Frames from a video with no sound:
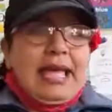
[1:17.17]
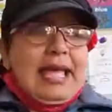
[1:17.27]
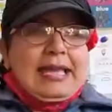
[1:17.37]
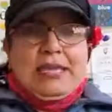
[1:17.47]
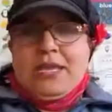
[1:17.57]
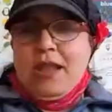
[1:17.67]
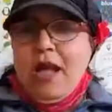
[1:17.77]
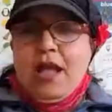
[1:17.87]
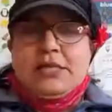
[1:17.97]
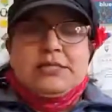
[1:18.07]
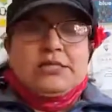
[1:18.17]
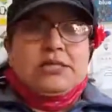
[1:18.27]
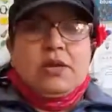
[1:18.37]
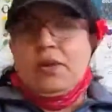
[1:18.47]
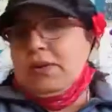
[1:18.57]
And not
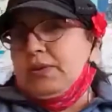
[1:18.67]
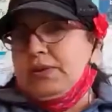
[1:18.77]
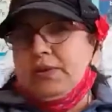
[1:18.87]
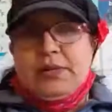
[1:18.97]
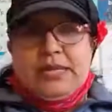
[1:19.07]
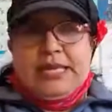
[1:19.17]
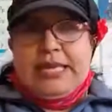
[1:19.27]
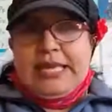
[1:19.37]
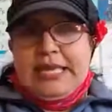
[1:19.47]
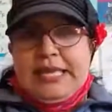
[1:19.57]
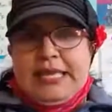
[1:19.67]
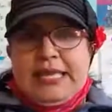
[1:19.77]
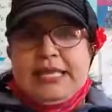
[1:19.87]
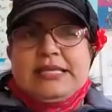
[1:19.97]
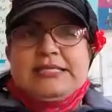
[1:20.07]
so good
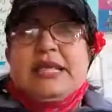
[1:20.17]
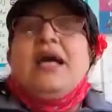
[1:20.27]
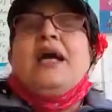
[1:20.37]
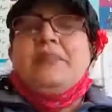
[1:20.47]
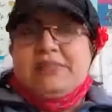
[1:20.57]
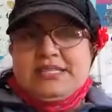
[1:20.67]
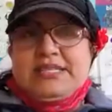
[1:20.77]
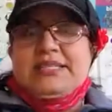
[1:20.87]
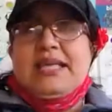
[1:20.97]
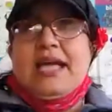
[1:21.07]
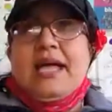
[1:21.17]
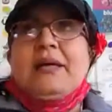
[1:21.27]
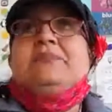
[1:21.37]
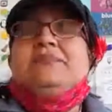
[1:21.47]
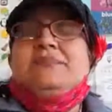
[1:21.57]
is putting
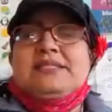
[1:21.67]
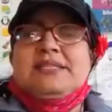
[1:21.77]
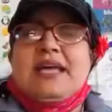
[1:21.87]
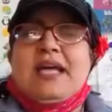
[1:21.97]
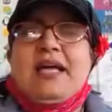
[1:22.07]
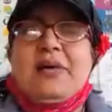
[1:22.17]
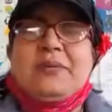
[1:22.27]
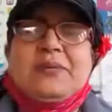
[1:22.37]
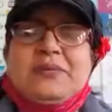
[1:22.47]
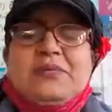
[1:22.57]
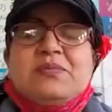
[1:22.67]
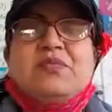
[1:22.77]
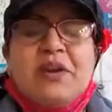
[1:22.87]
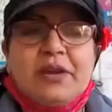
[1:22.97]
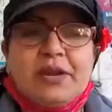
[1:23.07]
thumb down.
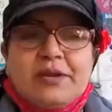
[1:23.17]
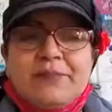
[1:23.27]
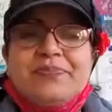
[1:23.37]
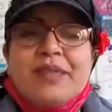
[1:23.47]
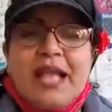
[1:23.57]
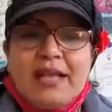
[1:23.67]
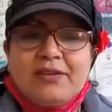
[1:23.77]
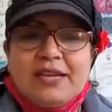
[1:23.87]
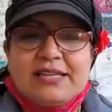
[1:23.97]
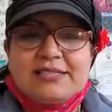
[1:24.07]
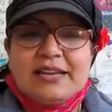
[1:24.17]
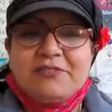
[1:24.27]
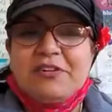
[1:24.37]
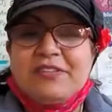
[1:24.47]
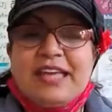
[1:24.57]
Very good. Are you guys
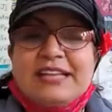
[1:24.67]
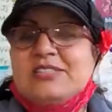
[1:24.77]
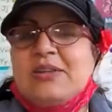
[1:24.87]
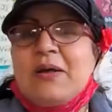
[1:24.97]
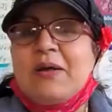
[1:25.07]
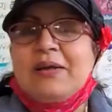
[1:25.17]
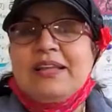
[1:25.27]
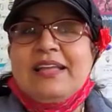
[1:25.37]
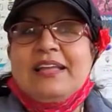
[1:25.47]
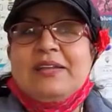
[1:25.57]
ready for that song?